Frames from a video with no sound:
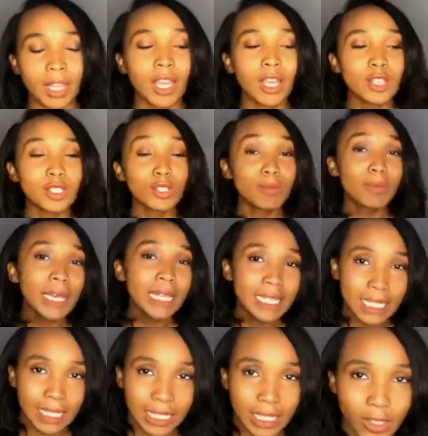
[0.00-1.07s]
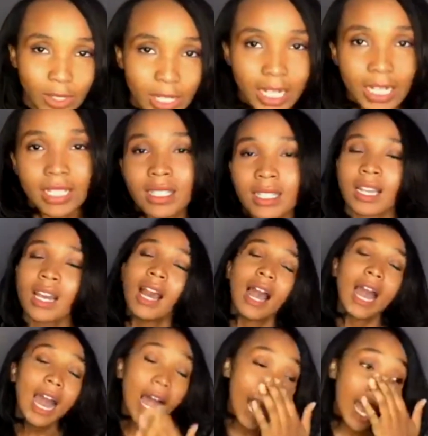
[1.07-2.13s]
So basically, you guys,
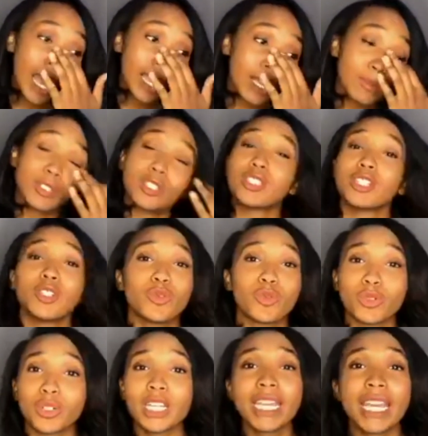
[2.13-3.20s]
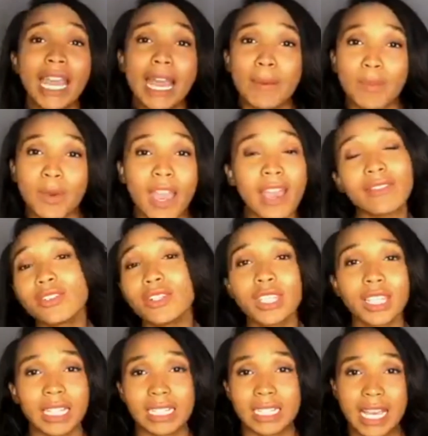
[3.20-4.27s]
I am just gonna recap everything
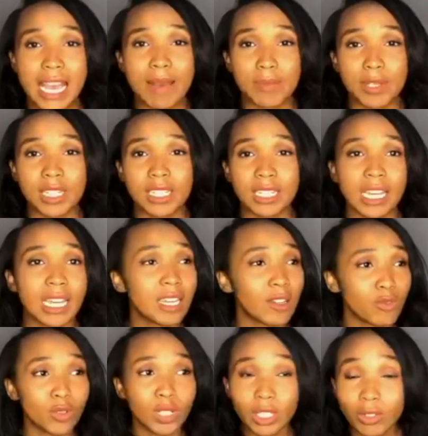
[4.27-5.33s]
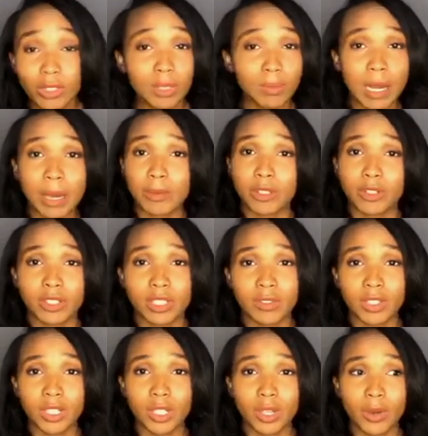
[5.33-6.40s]
that's happened in a really, really popular TV
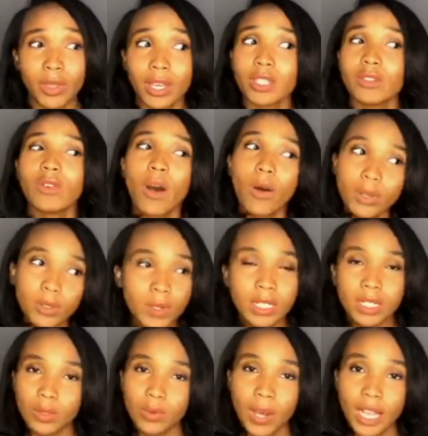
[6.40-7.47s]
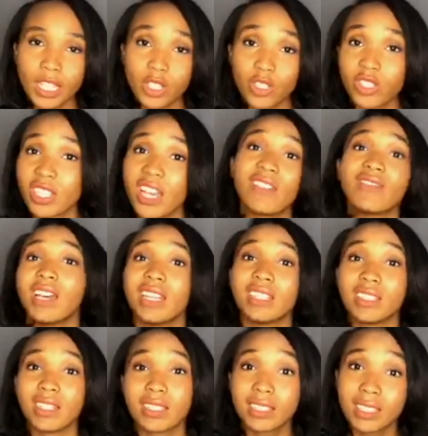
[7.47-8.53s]
show that you've always wanted to watch, you just haven't had a
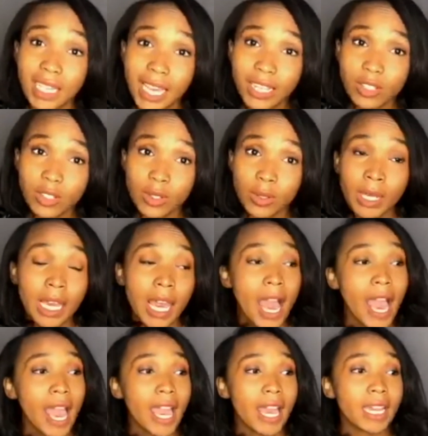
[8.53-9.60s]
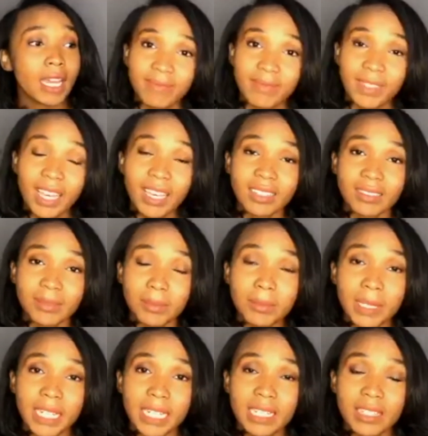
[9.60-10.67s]
chance to get to. And yeah, I'm gonna make
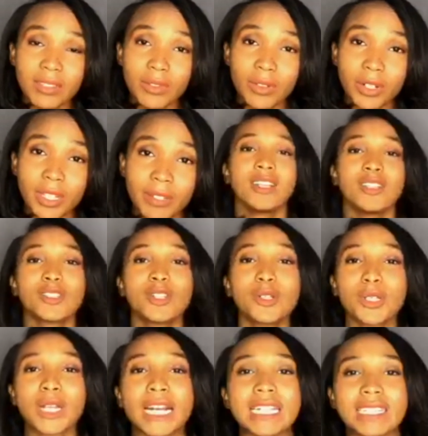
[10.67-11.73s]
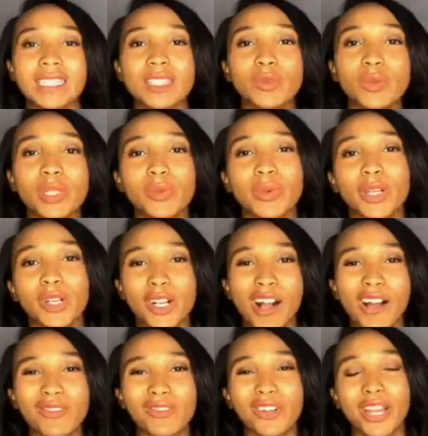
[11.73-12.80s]
it easy for you. So you guys, this week we are
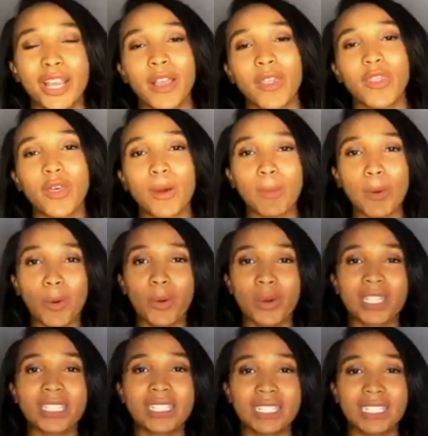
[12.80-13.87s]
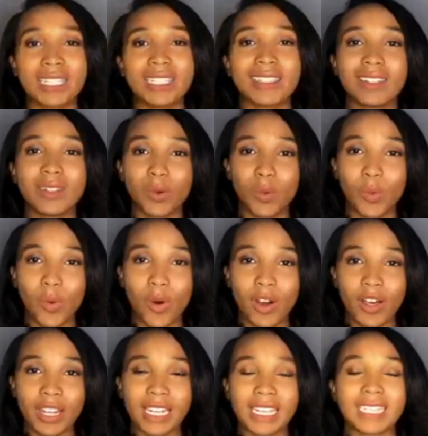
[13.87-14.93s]
covering The Boys Season
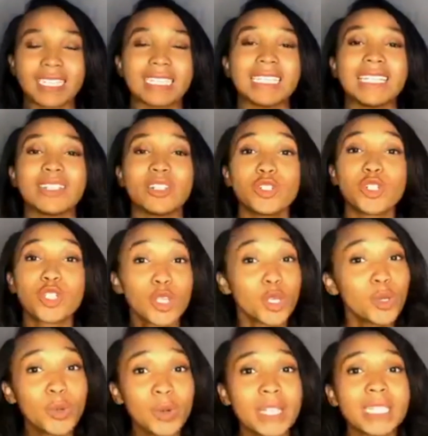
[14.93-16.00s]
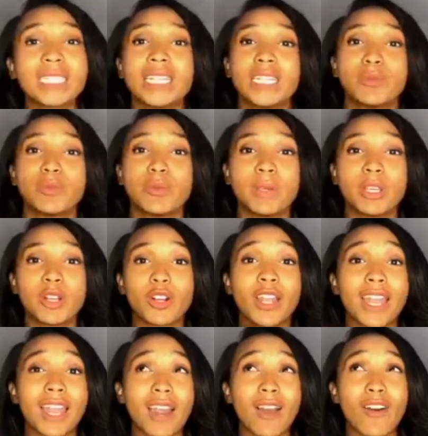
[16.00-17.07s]
1. Season 2 is set to premiere
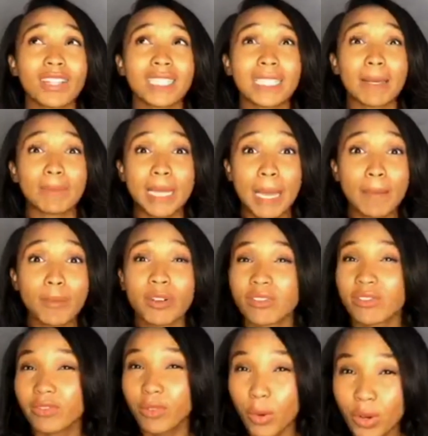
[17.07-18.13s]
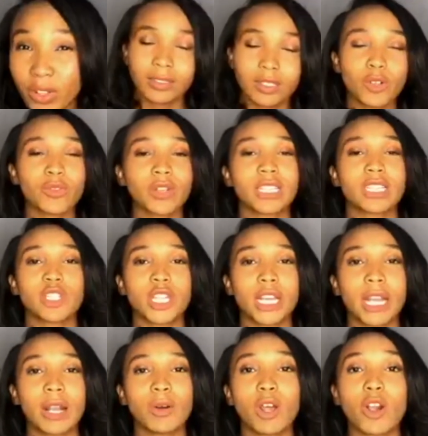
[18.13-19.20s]
on September 4th. Don't forget to check
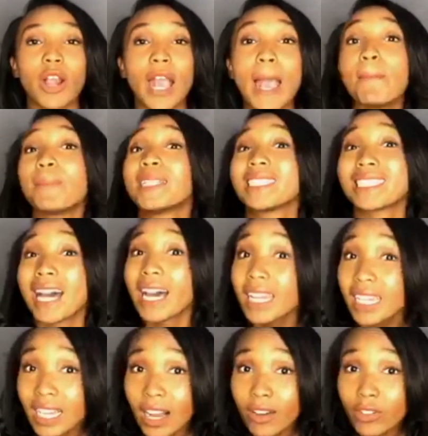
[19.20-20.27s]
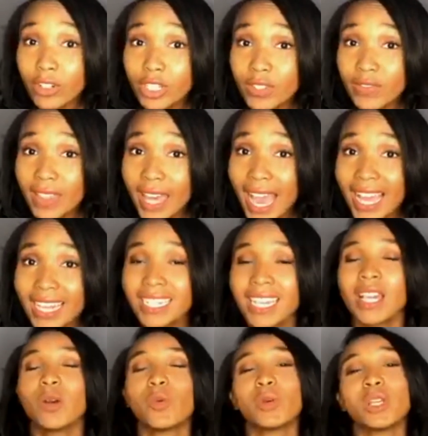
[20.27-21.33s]
out our episodic coverage of that,
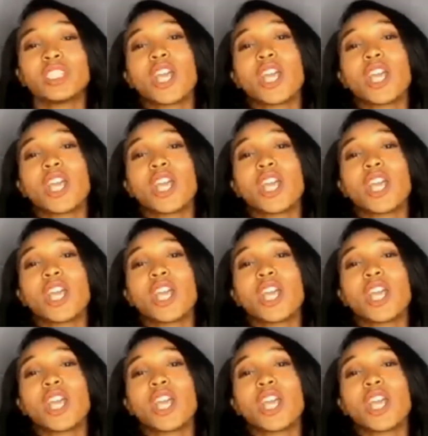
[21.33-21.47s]
which